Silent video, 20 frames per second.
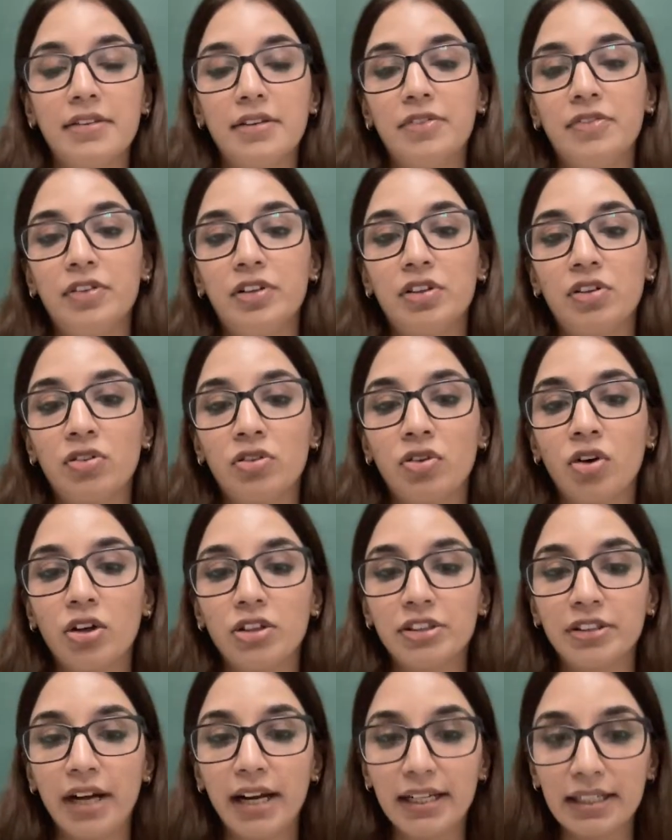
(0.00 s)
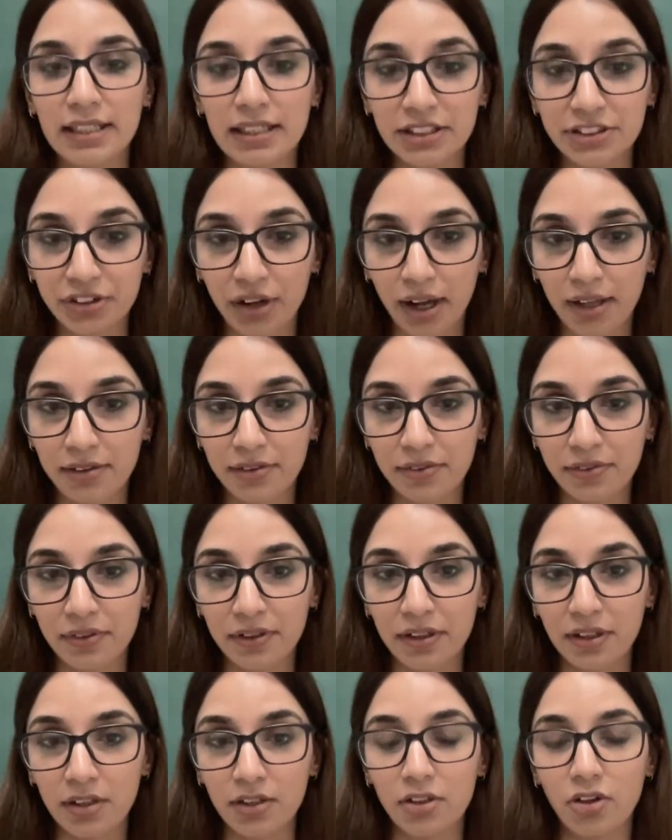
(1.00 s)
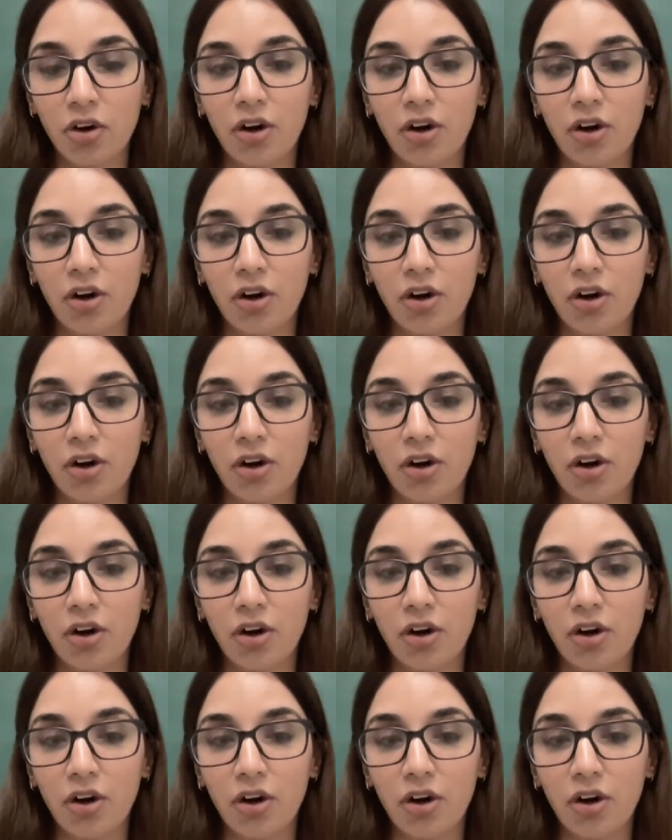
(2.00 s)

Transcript: if it's not rightly transferred,